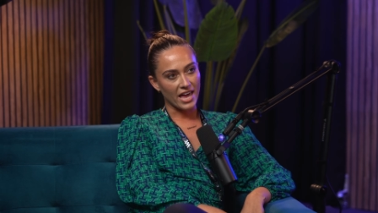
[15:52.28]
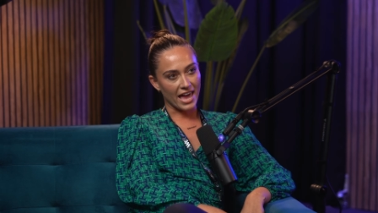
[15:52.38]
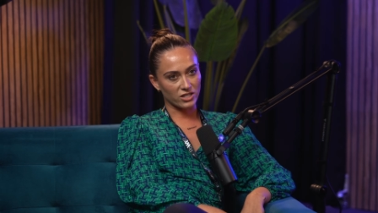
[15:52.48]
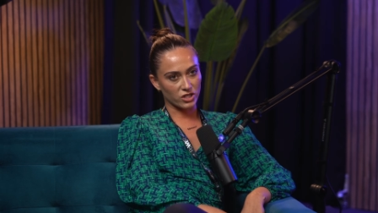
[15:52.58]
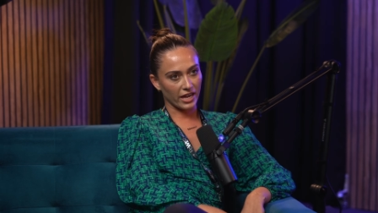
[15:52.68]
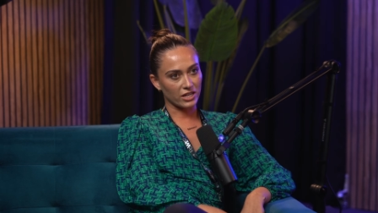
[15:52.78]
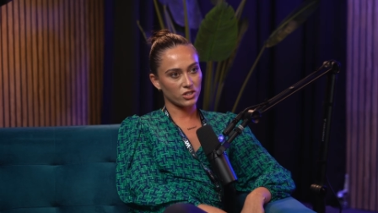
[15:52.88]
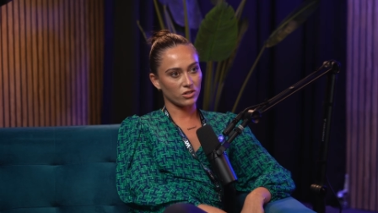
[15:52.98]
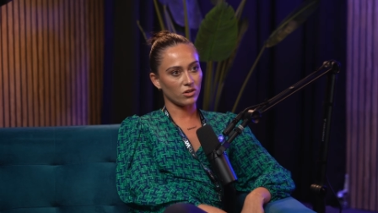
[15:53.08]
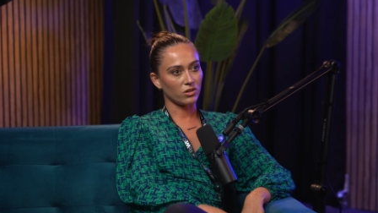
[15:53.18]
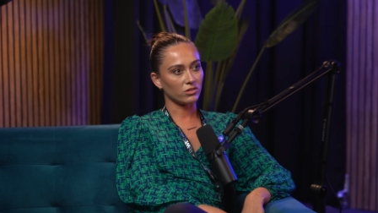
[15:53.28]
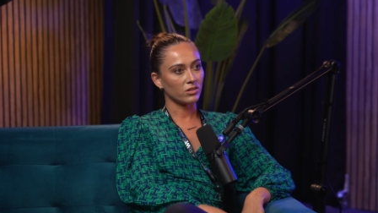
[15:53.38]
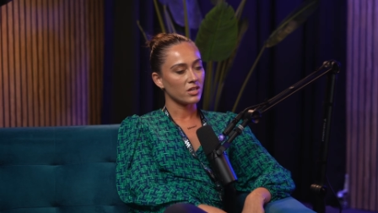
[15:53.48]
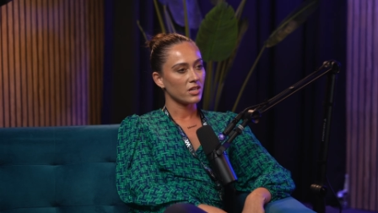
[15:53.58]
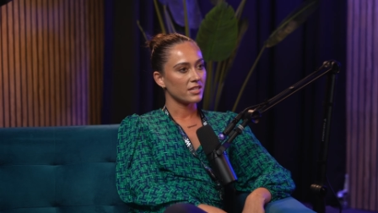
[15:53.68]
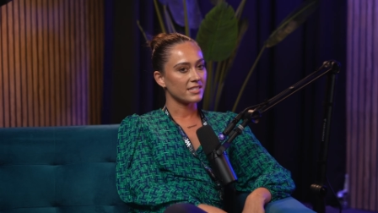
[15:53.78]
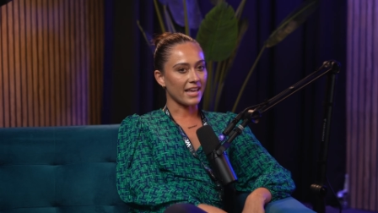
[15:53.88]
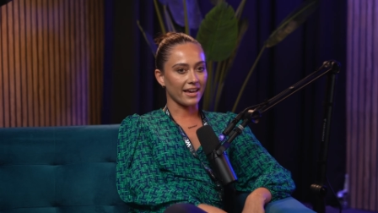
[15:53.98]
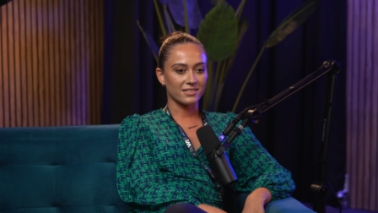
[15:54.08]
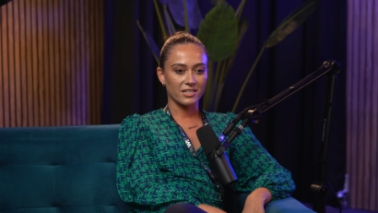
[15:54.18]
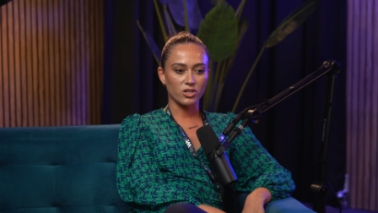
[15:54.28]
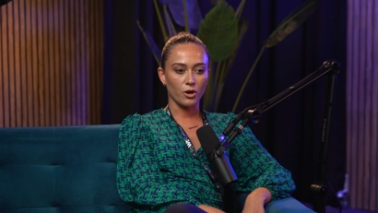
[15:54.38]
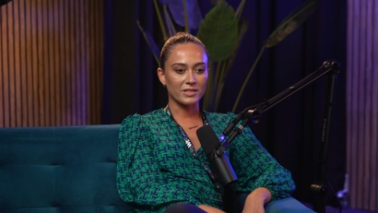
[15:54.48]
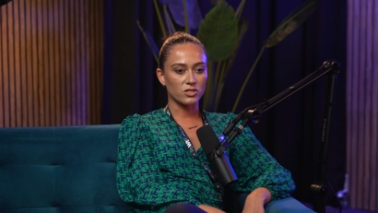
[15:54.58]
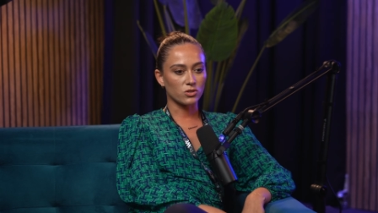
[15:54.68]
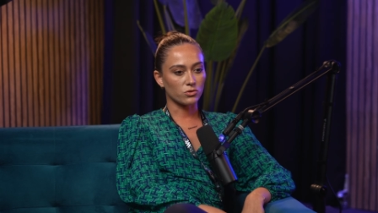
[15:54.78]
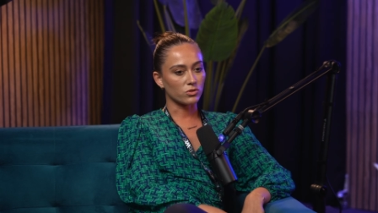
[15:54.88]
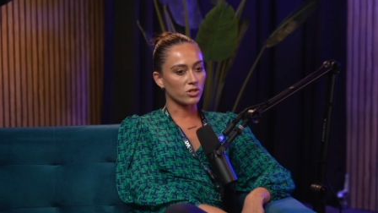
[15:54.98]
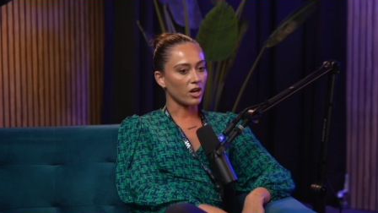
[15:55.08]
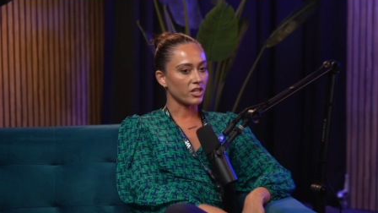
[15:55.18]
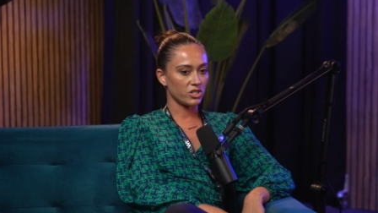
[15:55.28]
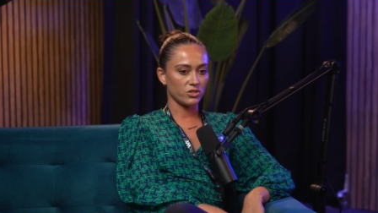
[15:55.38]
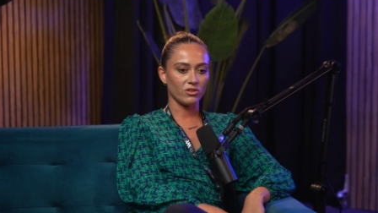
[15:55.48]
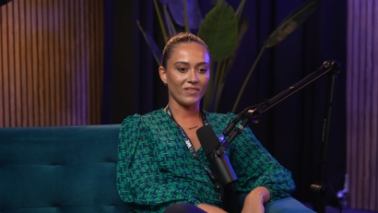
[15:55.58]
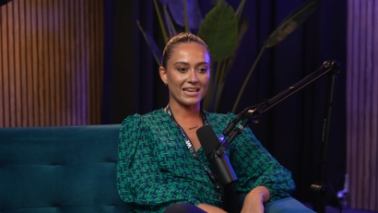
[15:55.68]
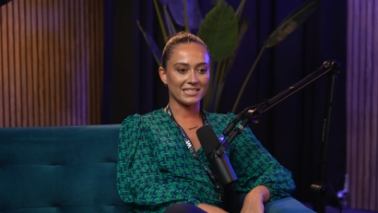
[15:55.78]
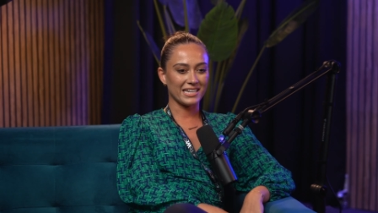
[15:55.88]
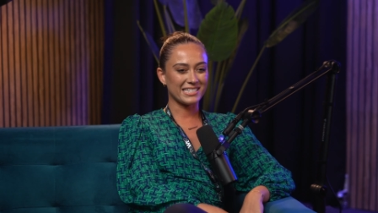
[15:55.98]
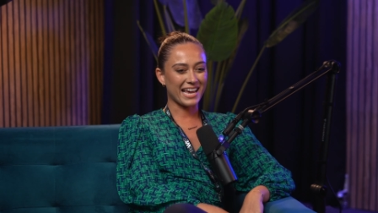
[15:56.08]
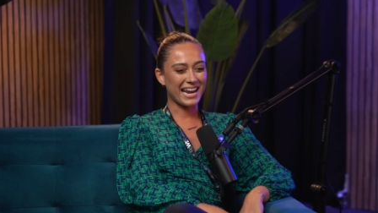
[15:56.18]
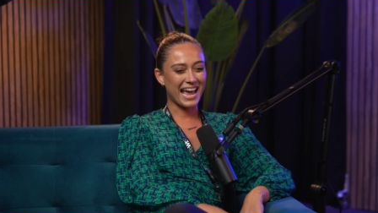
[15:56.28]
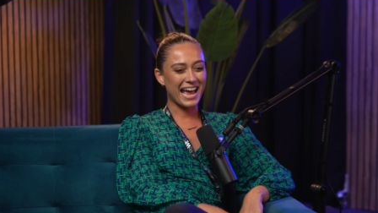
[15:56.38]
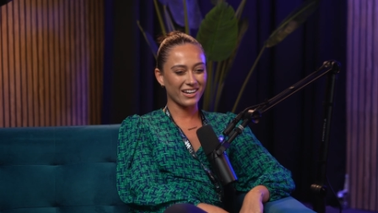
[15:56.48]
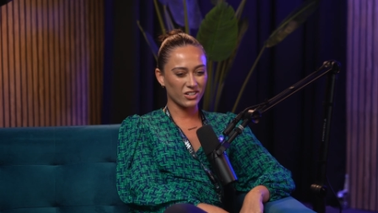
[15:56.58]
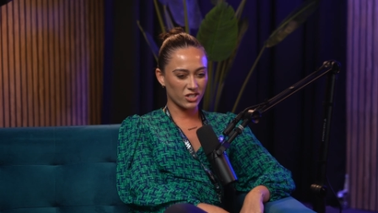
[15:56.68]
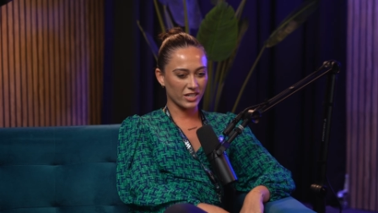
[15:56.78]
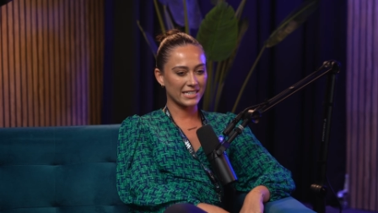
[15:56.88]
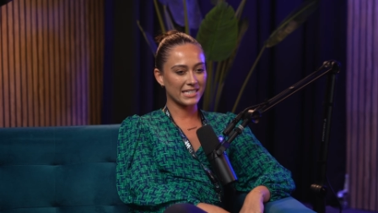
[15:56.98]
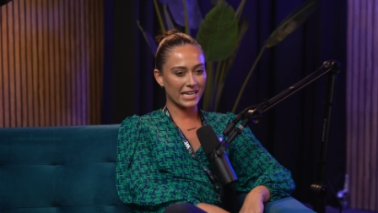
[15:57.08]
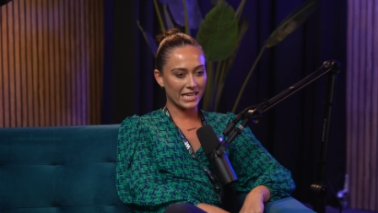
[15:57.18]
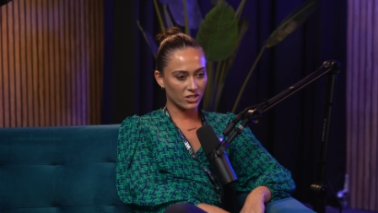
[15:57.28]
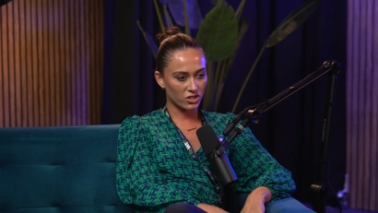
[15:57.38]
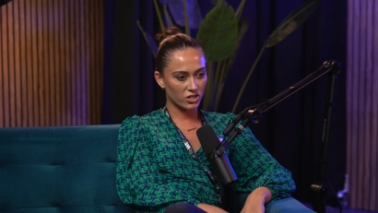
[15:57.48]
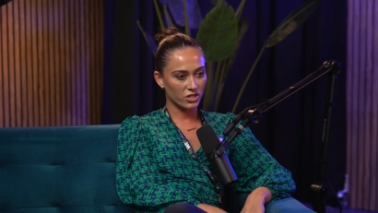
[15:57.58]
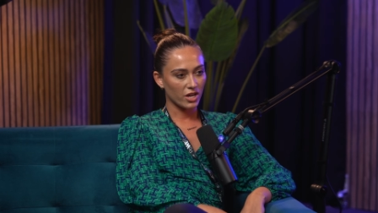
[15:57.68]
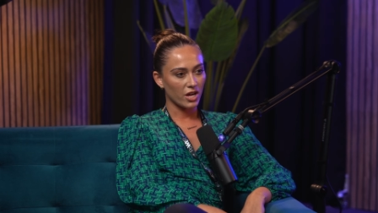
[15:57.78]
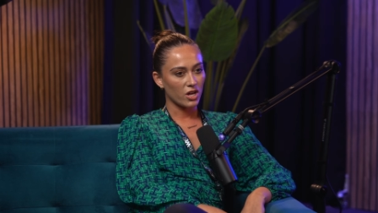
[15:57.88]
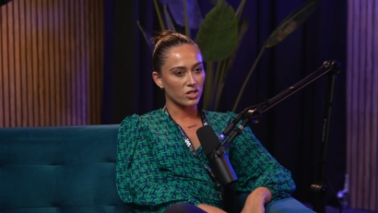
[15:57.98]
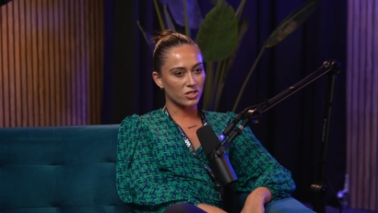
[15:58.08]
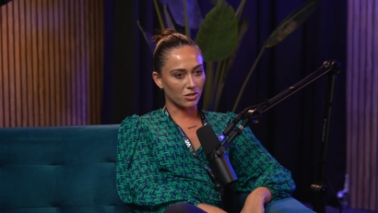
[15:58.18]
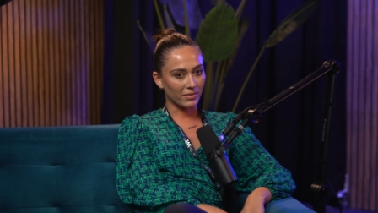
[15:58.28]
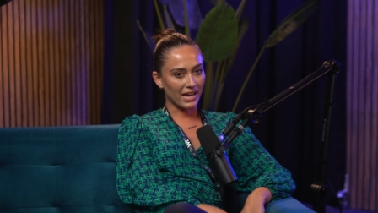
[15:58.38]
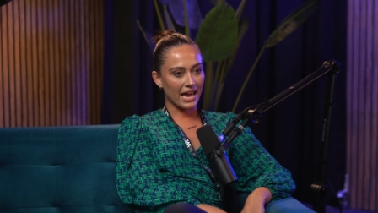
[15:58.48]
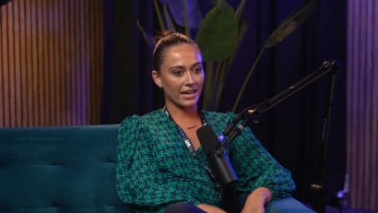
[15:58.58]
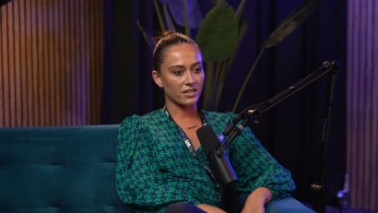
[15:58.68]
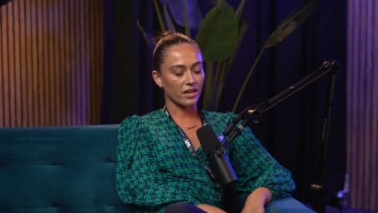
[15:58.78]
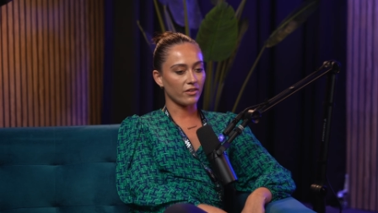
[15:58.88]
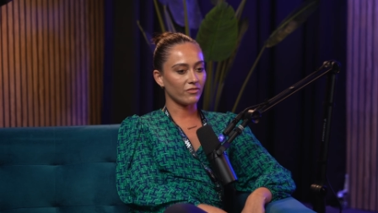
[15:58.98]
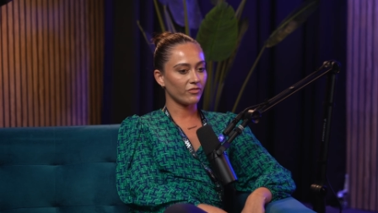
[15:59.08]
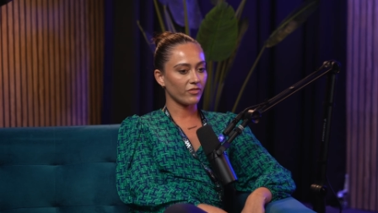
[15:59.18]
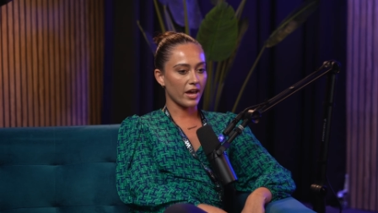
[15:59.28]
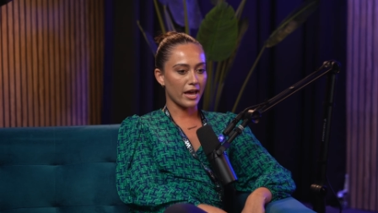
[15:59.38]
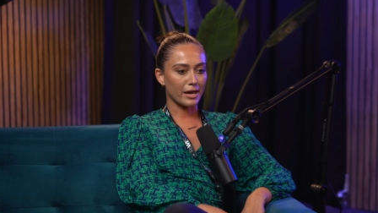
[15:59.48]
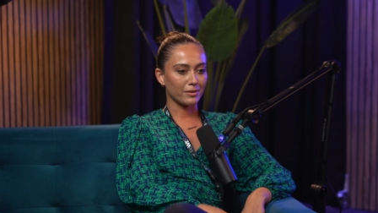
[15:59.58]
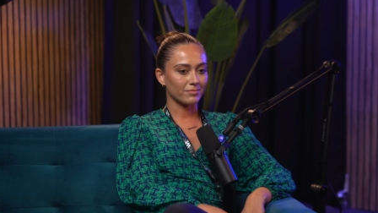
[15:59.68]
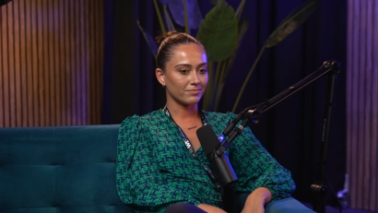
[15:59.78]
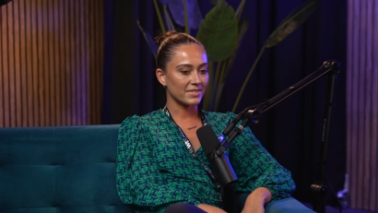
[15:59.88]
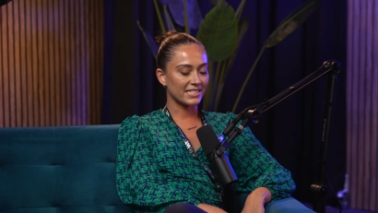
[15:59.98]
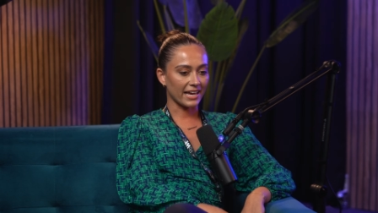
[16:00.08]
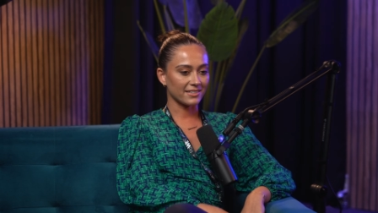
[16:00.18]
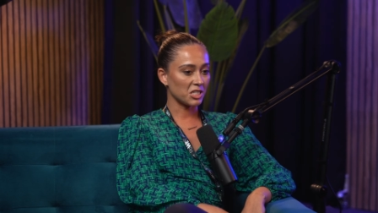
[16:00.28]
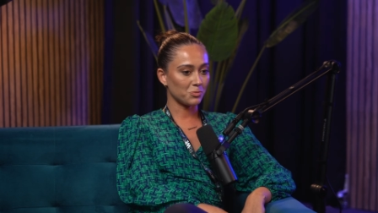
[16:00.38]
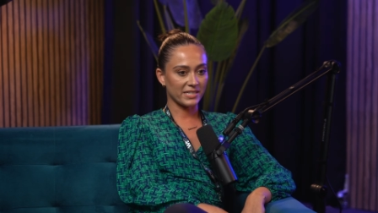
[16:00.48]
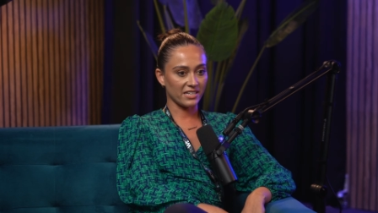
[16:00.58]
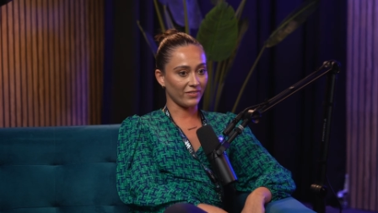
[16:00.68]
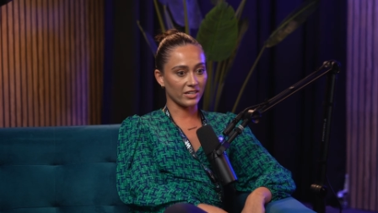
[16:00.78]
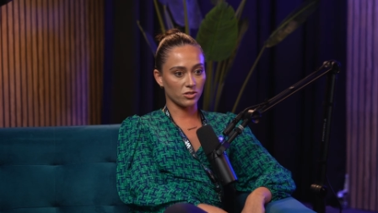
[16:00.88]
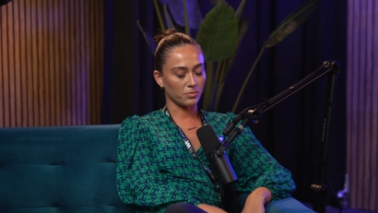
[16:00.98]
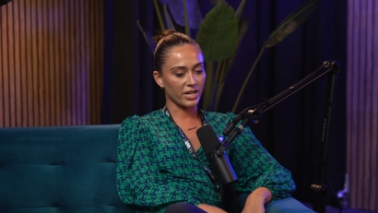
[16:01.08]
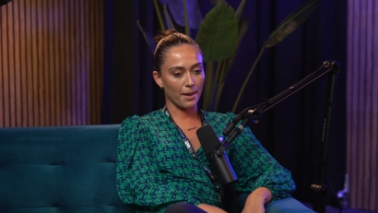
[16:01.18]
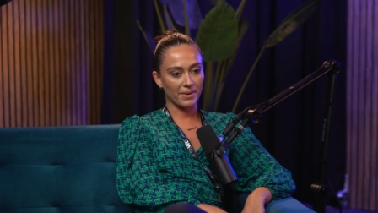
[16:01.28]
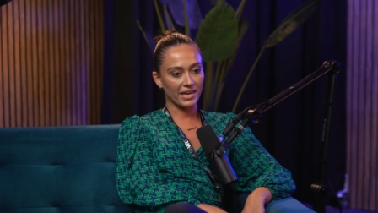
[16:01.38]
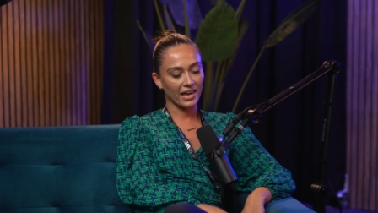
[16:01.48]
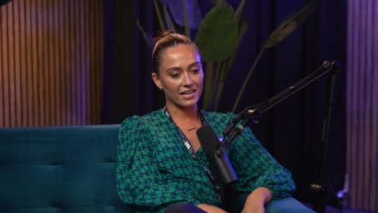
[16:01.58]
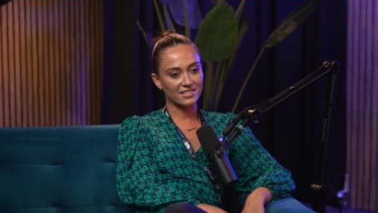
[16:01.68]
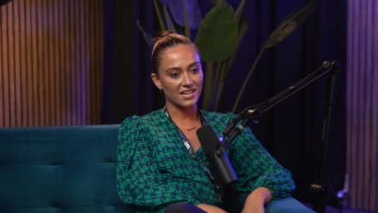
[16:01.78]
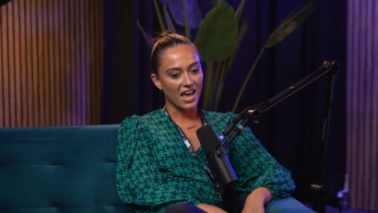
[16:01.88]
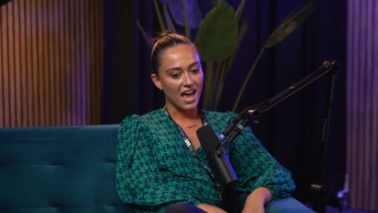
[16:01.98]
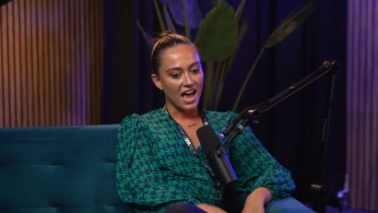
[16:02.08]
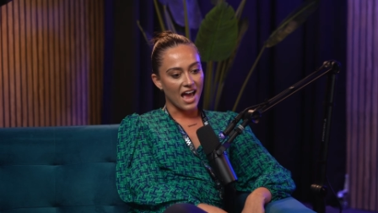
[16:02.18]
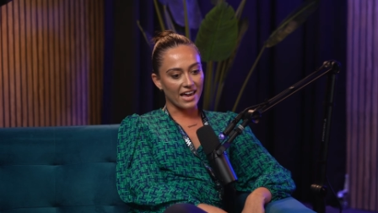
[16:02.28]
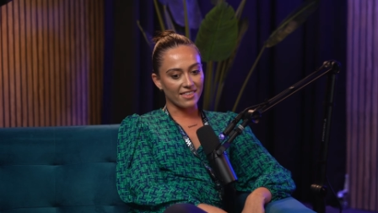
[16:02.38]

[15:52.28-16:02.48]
educational sectors, go into schools, colleges, universities, and actually teach some kind of um, sector specific subject because I